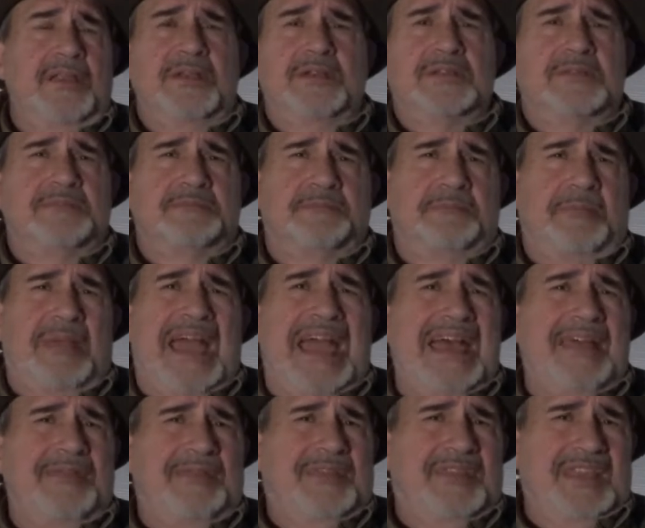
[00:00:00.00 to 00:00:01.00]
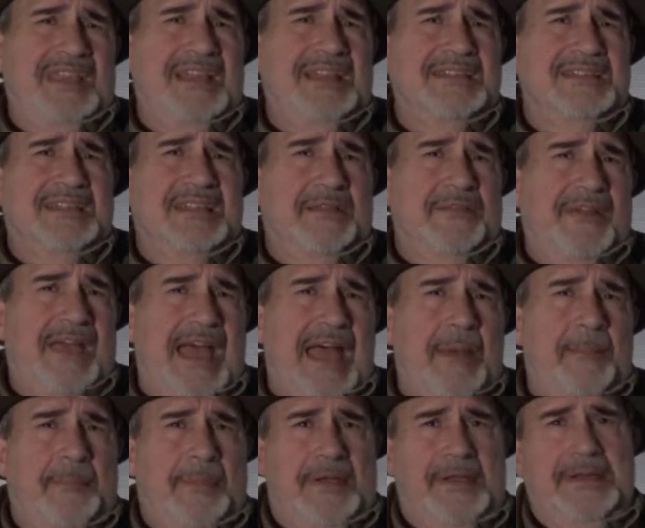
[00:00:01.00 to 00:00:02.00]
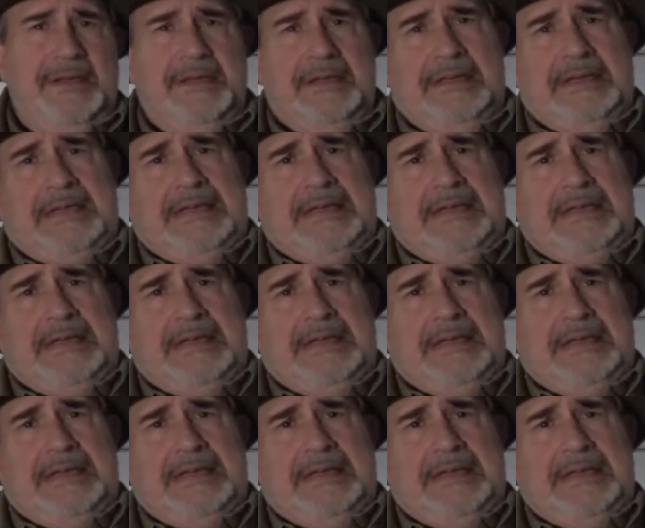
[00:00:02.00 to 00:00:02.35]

there's bad things that have happened